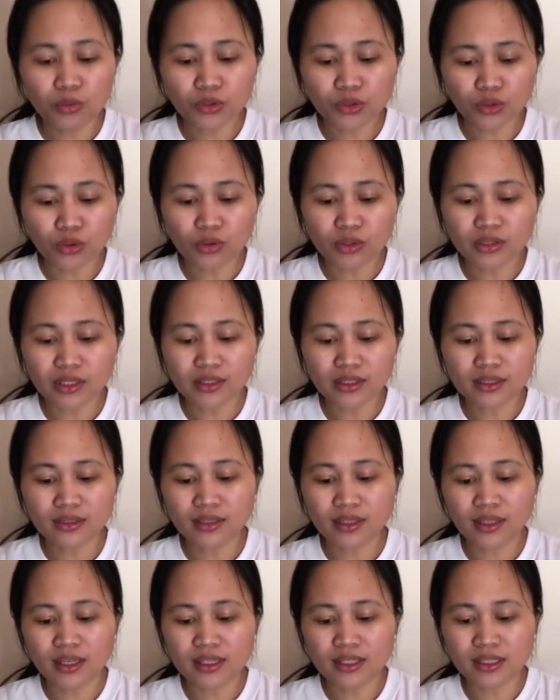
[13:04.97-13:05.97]
statistic
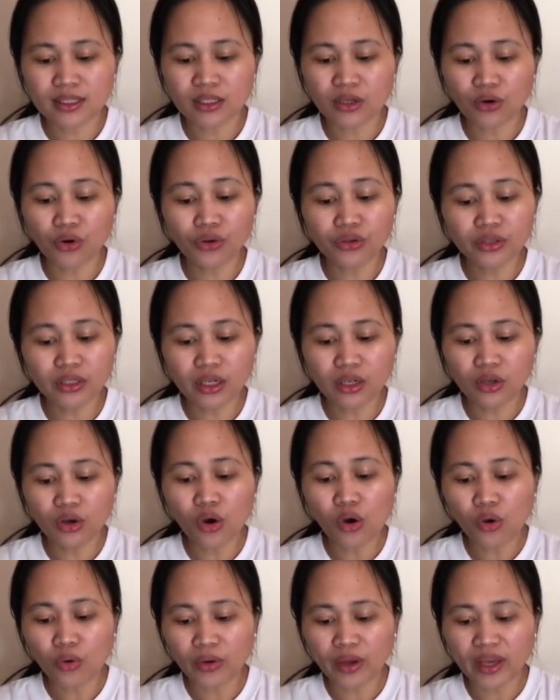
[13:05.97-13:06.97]
is on the
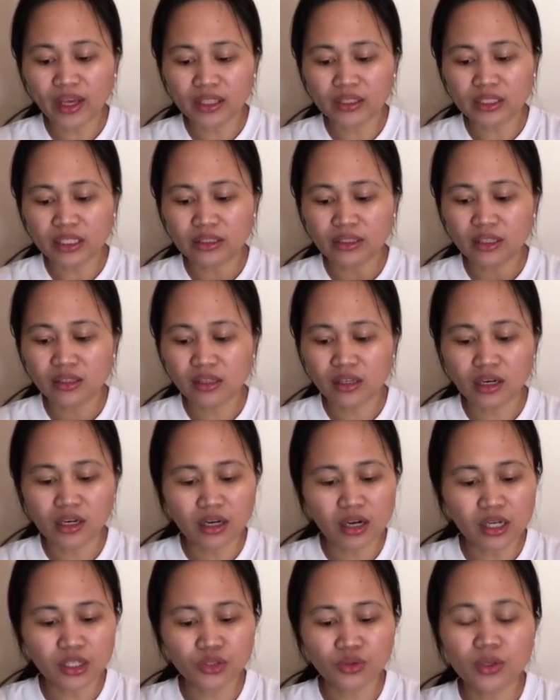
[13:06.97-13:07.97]
low end and that there are
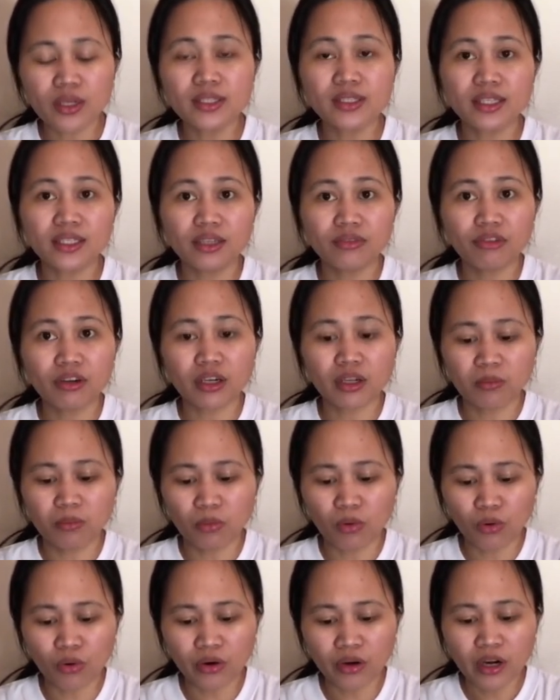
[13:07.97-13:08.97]
actually significantly
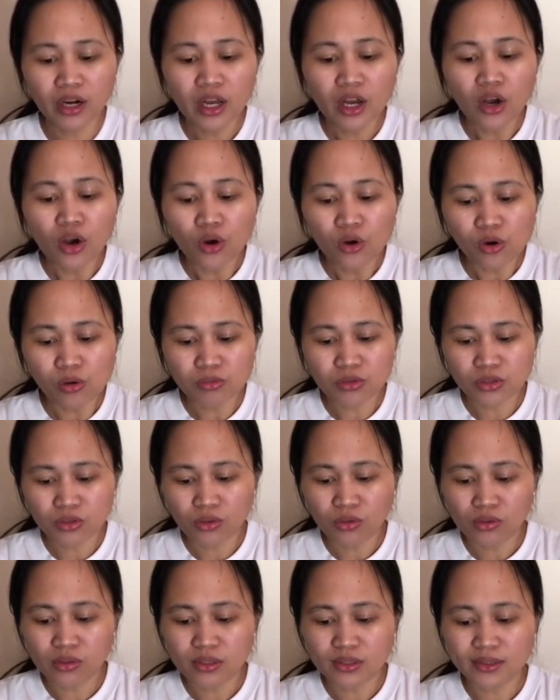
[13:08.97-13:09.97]
more
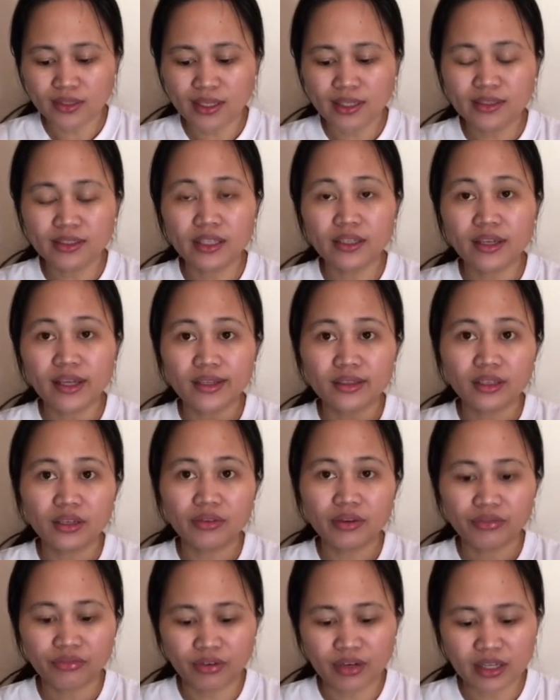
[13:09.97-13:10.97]
homeschoolers than the data
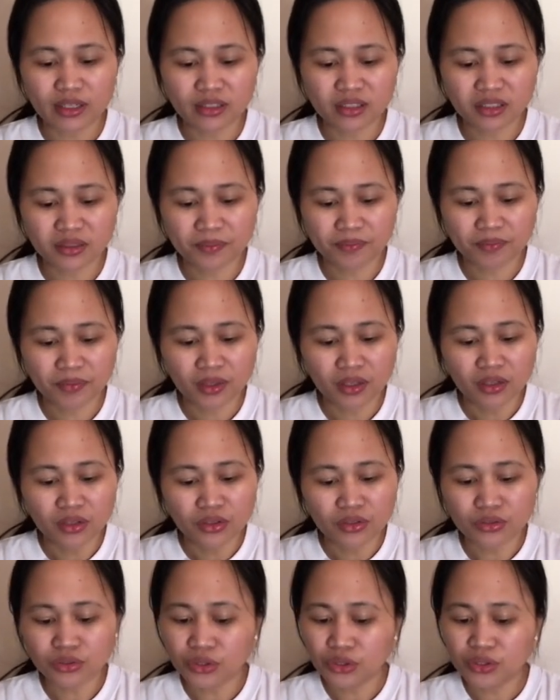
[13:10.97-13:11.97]
reflects.
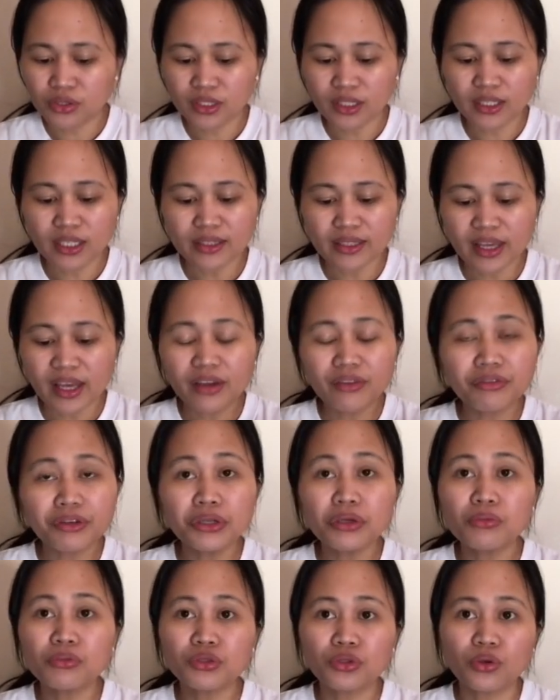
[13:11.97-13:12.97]
So you see that every
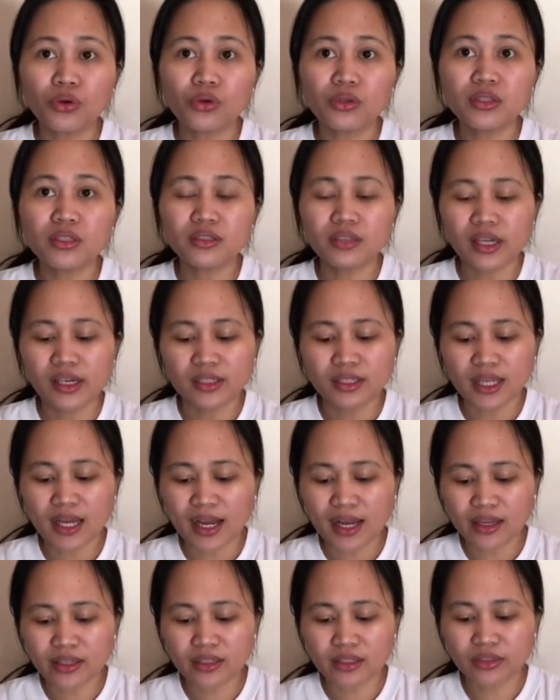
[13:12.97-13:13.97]
homeschool state
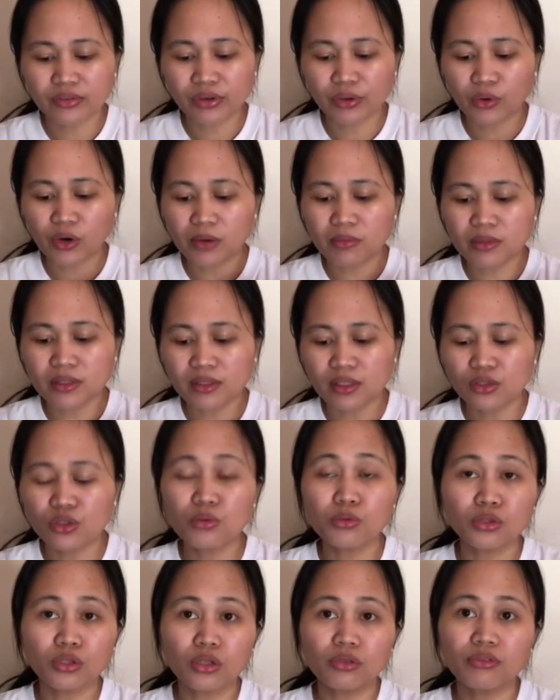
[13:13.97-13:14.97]
has requirements that
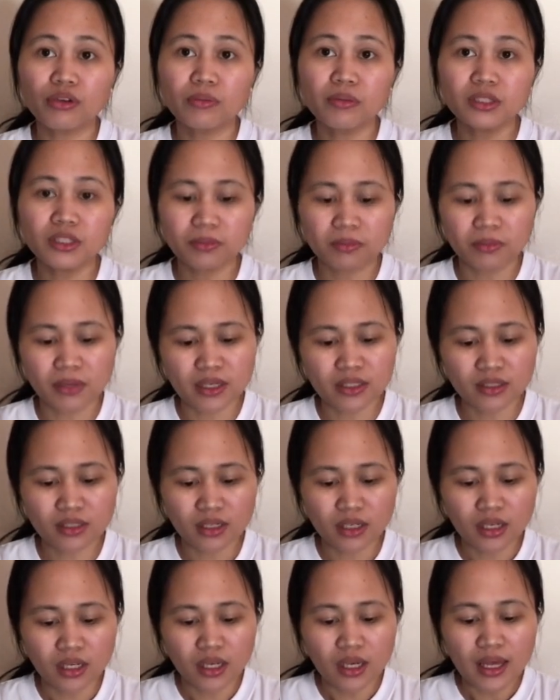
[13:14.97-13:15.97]
homeschool families must
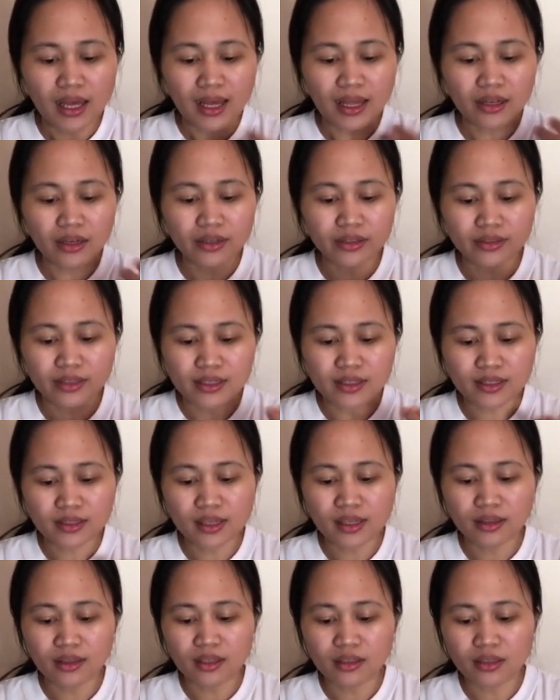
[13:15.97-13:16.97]
alert the state
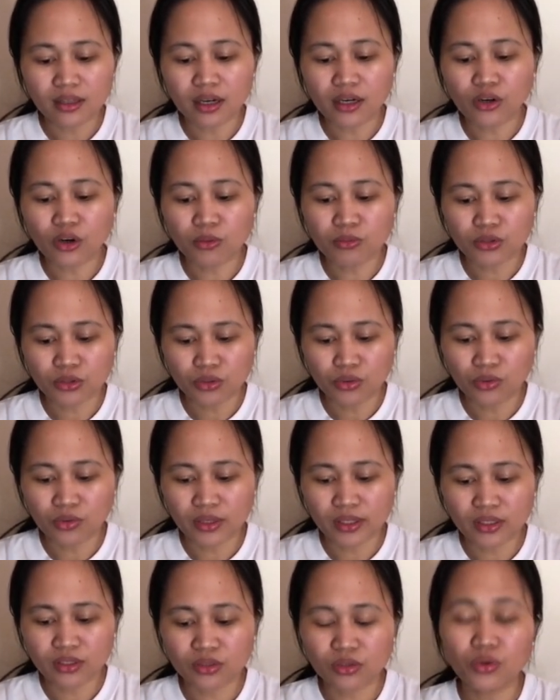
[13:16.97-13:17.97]
that they are homeschooling.
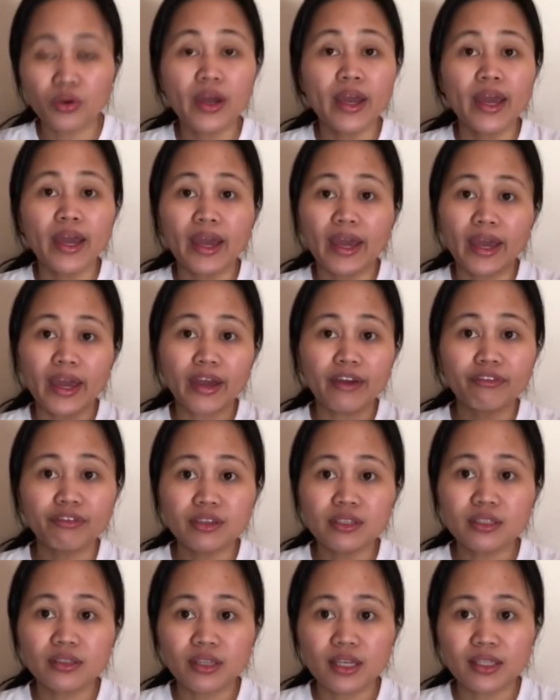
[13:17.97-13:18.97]
So every
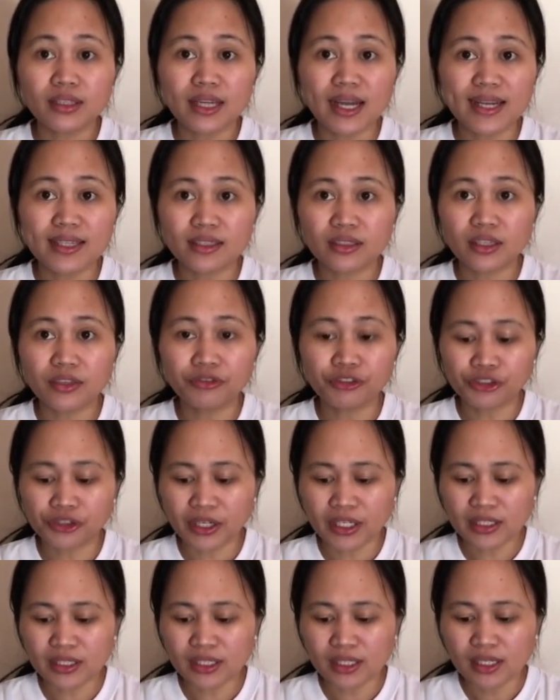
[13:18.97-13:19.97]
state has
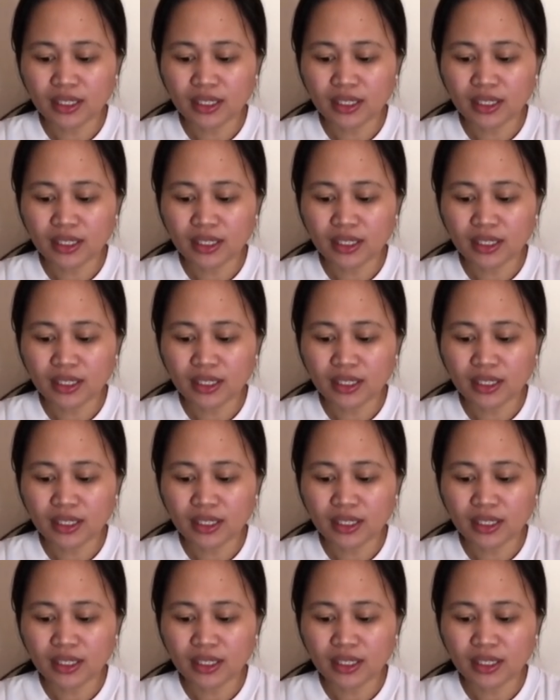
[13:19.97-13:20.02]
different